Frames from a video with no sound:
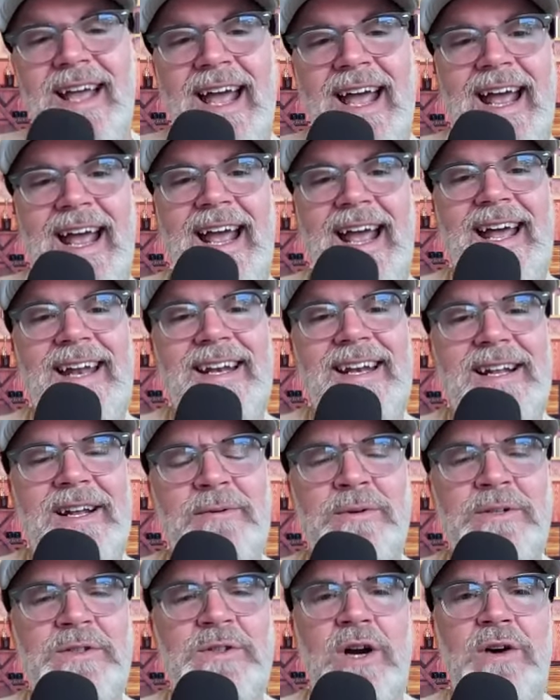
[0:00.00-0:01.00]
and
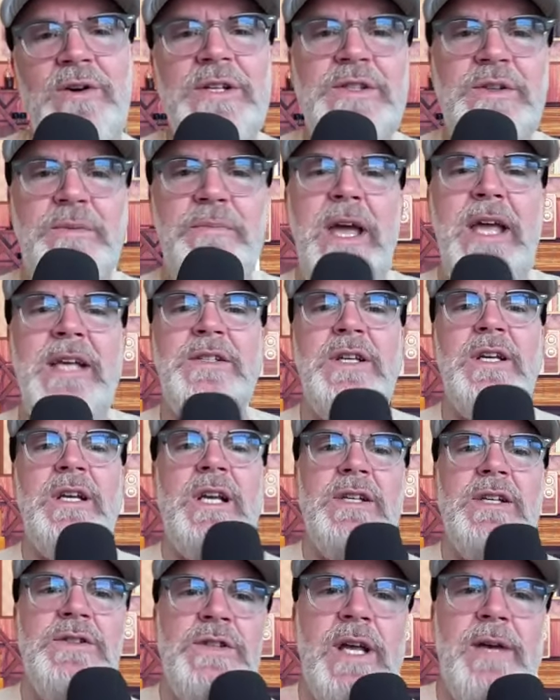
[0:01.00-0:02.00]
it was always amazing
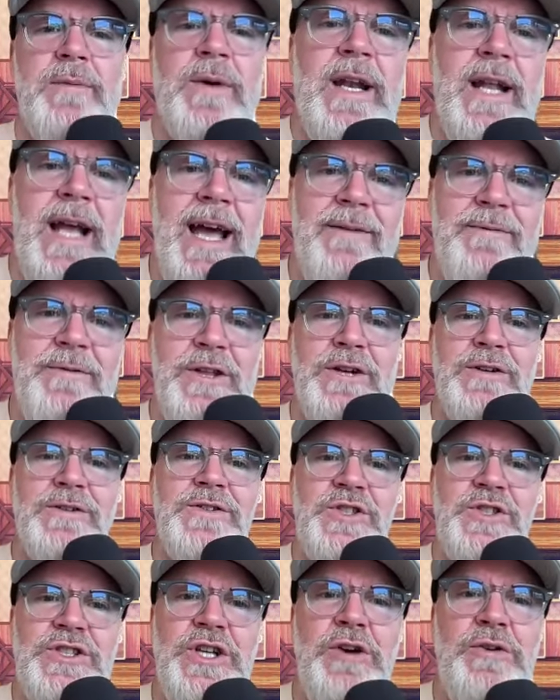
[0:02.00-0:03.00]
because they would have
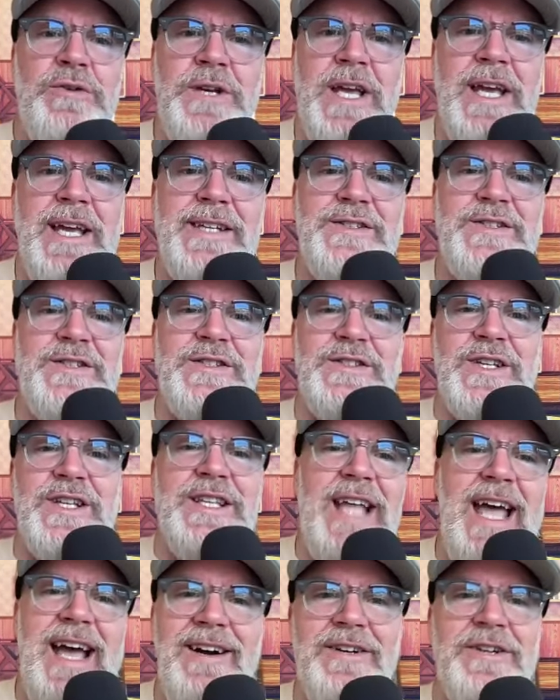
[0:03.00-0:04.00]
those showcases
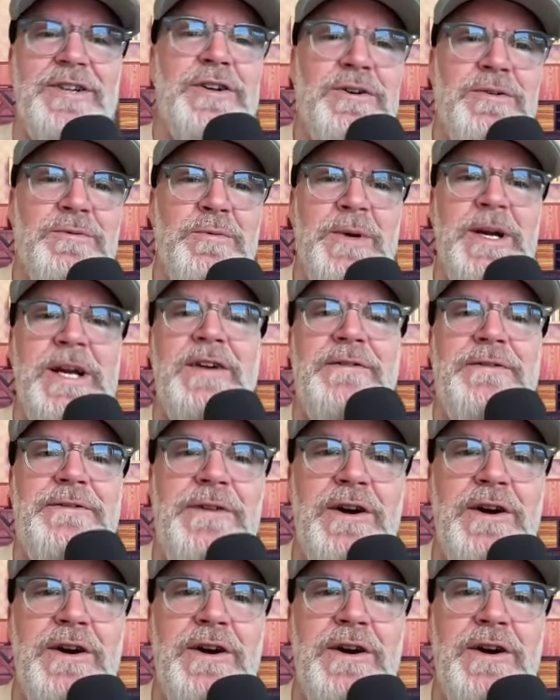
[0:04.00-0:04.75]
in that little weird,